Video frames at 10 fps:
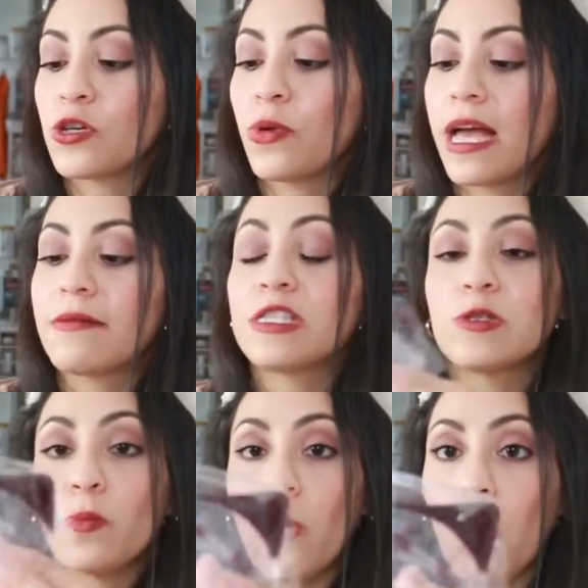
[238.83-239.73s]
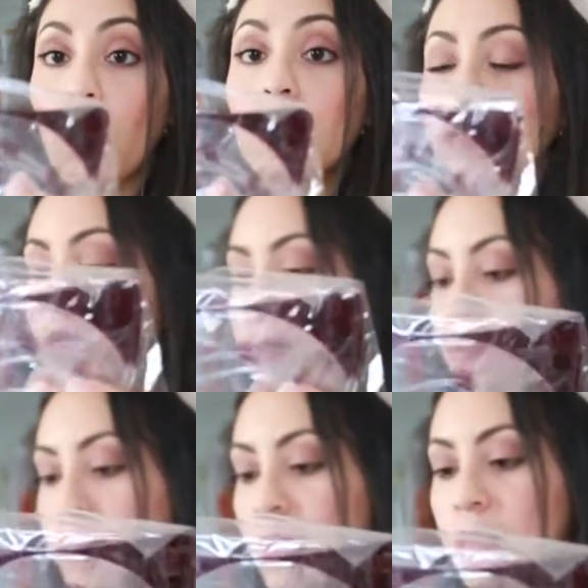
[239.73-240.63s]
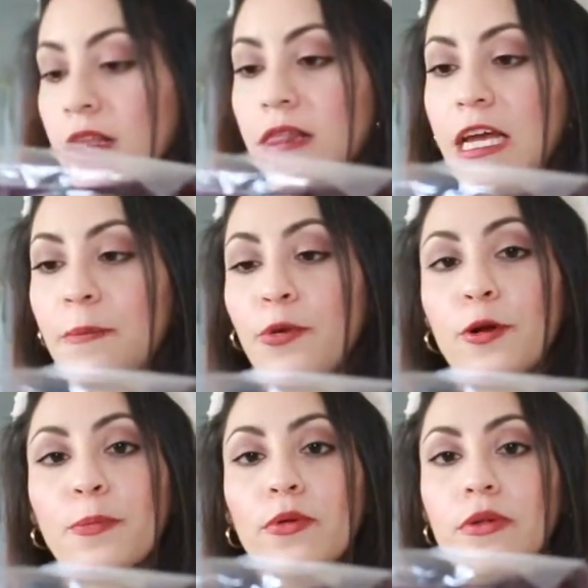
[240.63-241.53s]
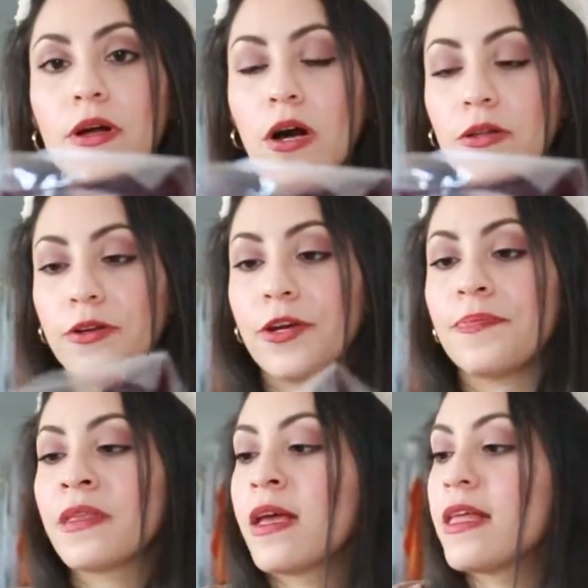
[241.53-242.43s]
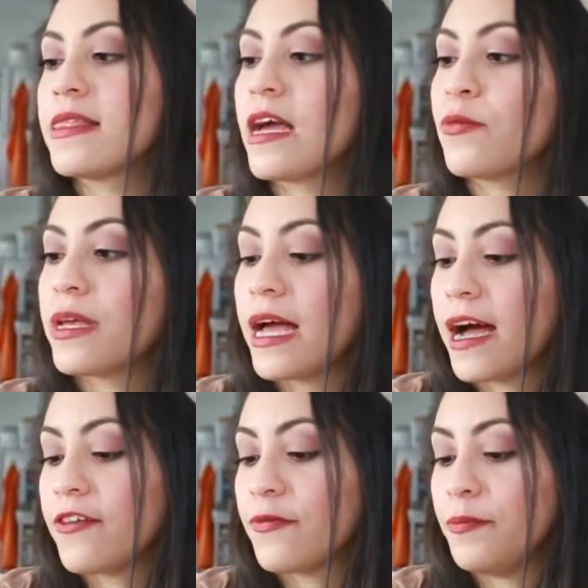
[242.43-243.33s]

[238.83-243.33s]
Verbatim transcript: So we have small, the light purple color. Then we have